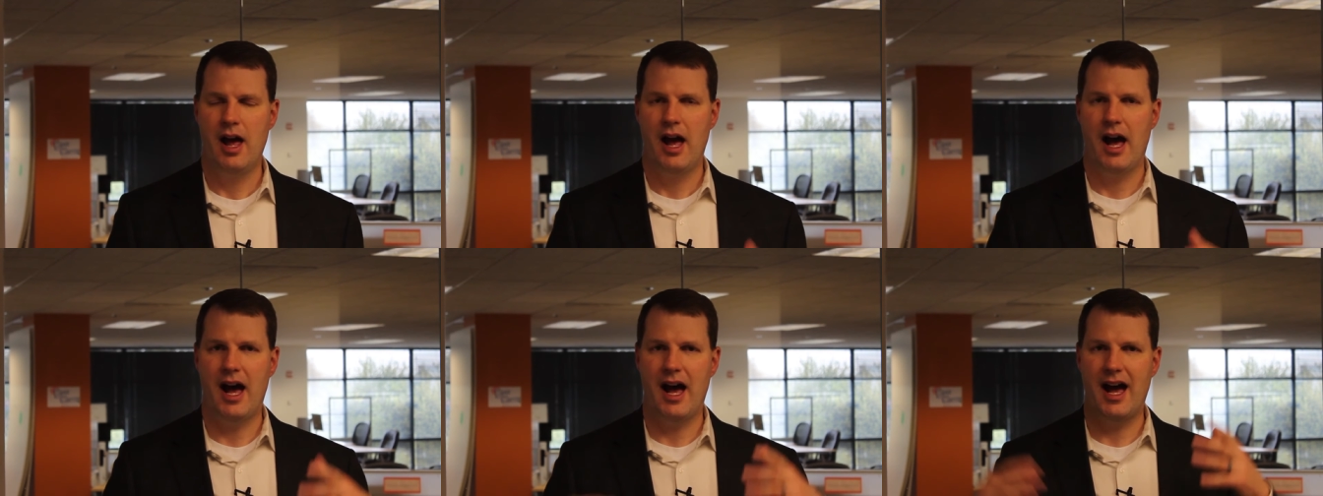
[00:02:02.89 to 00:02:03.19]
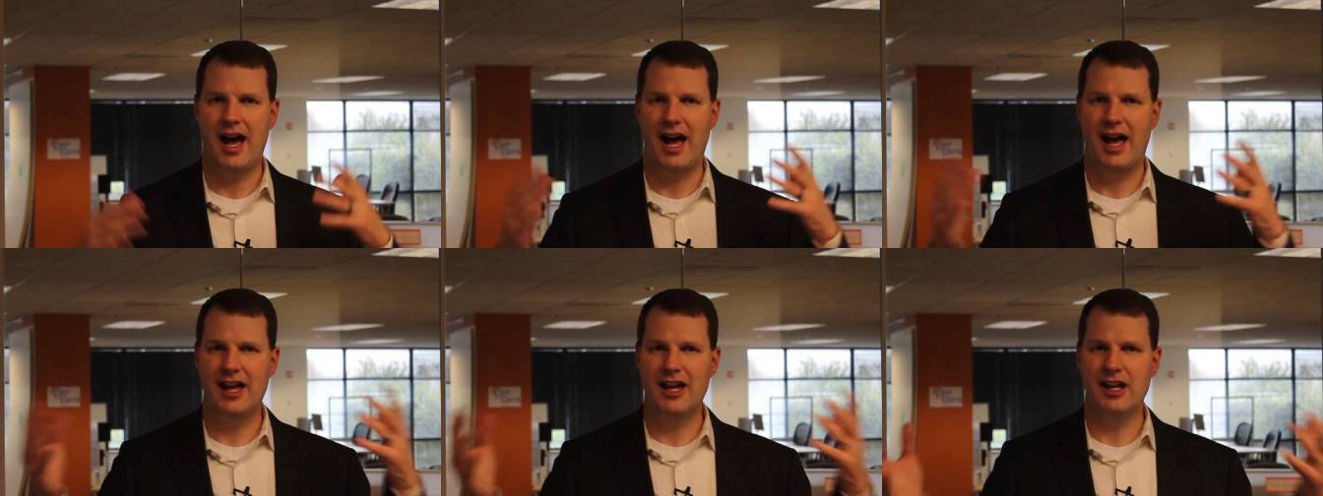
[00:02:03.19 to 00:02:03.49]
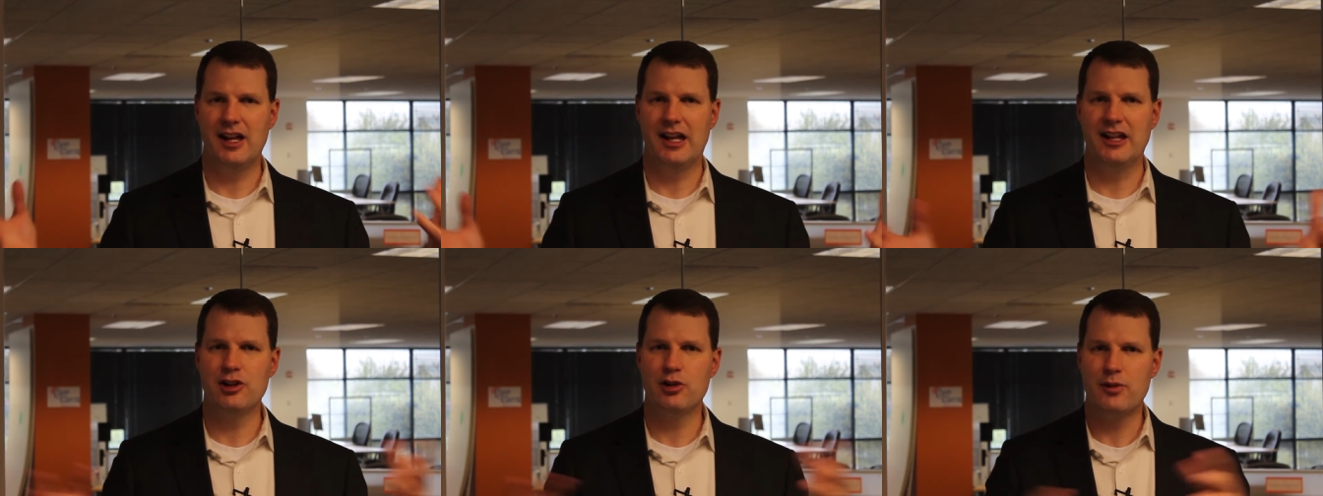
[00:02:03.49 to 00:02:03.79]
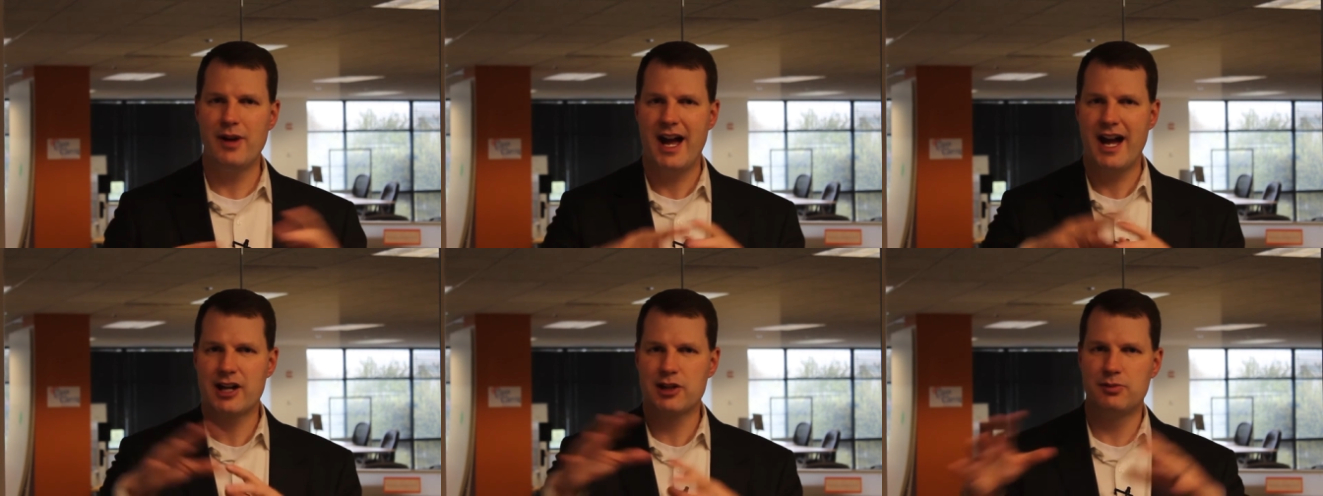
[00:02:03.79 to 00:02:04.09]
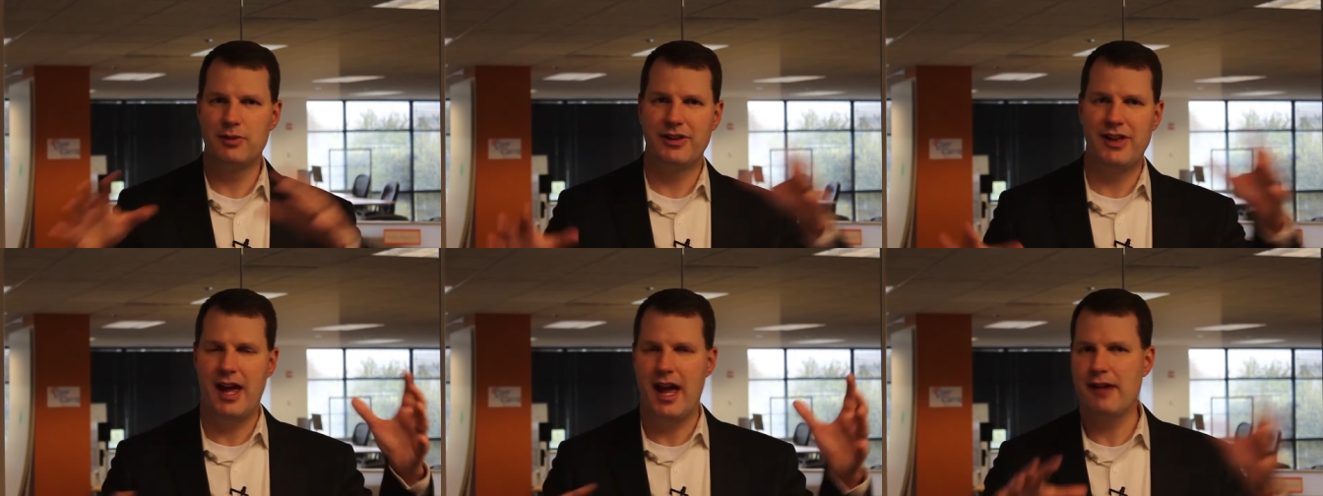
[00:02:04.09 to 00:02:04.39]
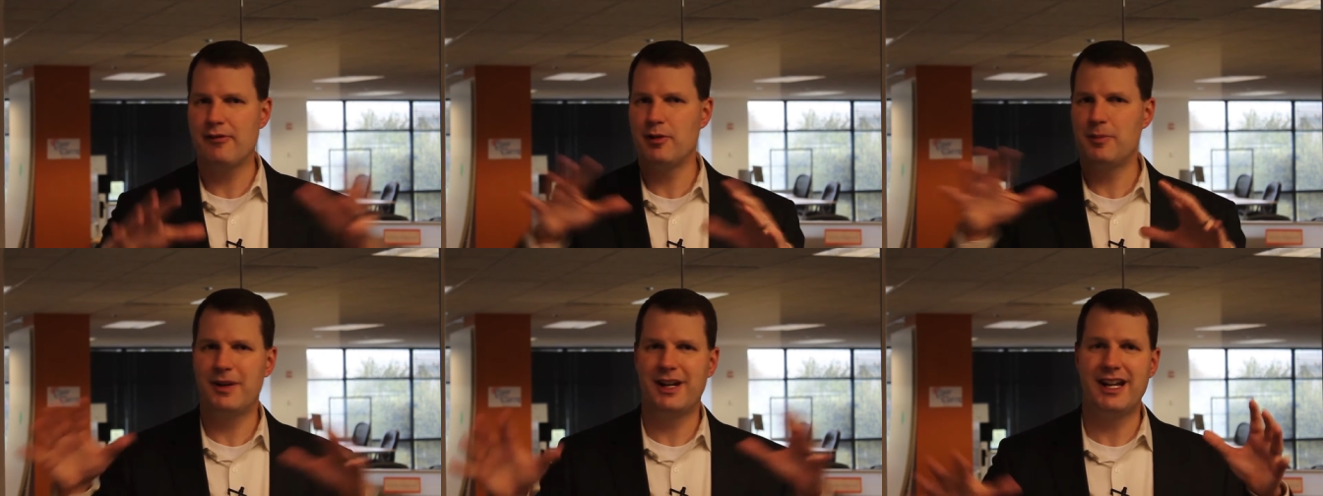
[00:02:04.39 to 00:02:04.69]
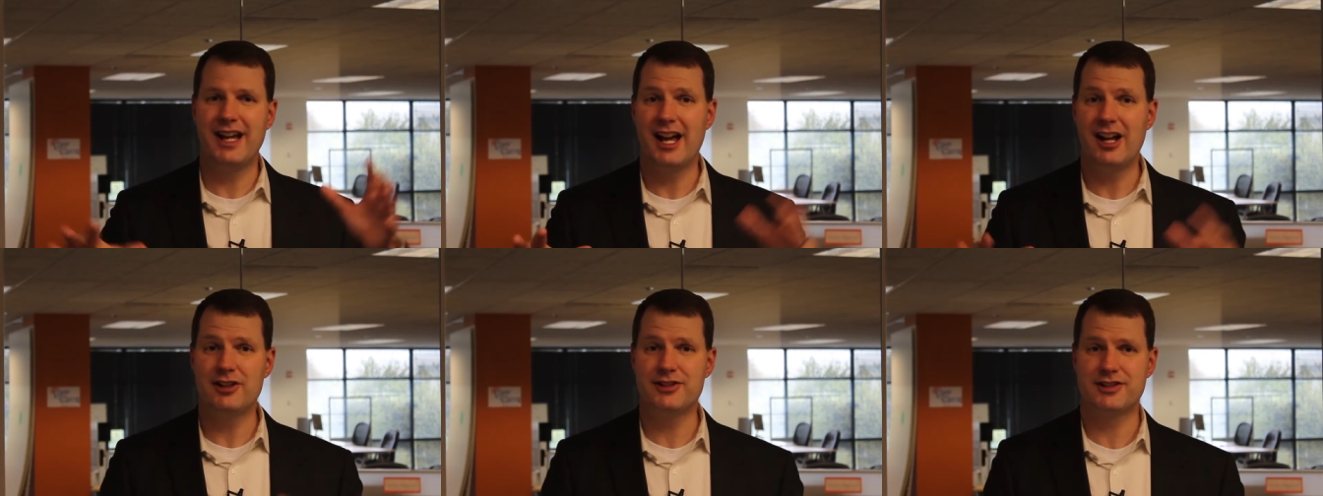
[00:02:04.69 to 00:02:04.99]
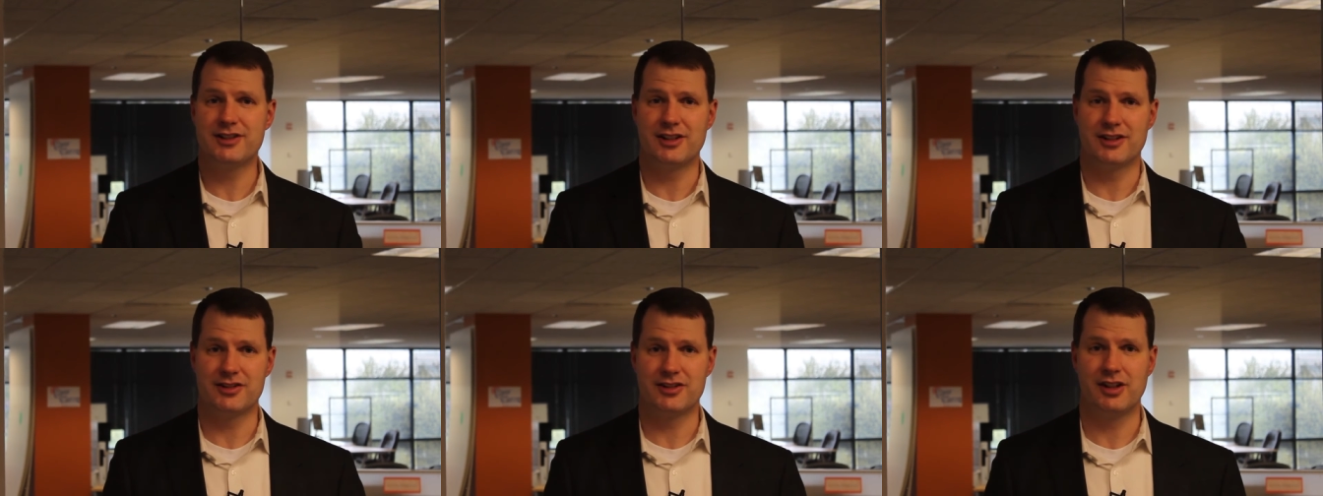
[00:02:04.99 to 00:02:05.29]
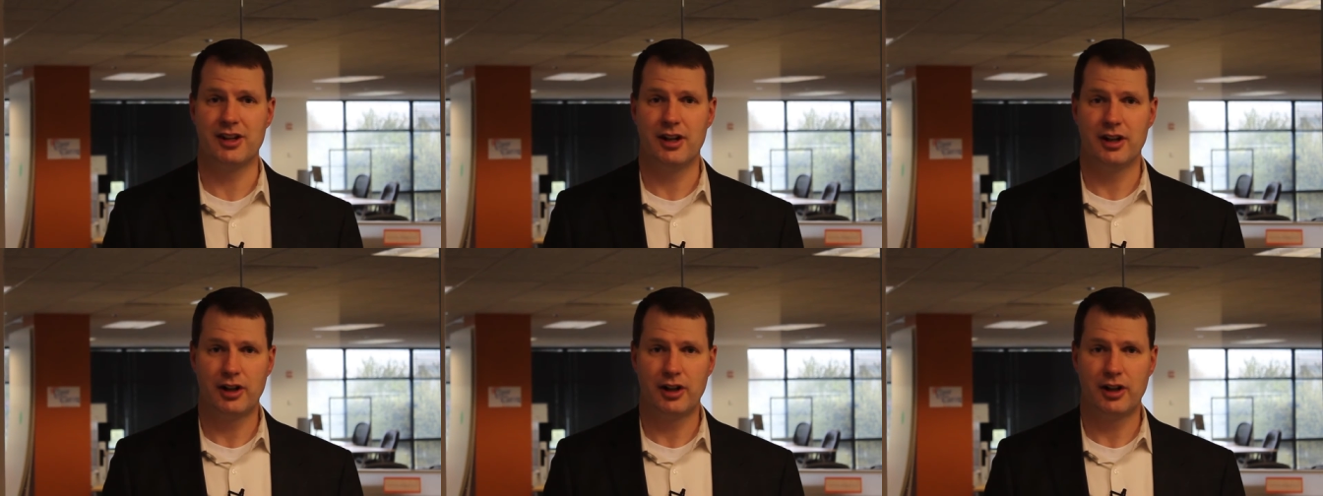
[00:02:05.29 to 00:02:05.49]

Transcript: uh, interacts with everybody else's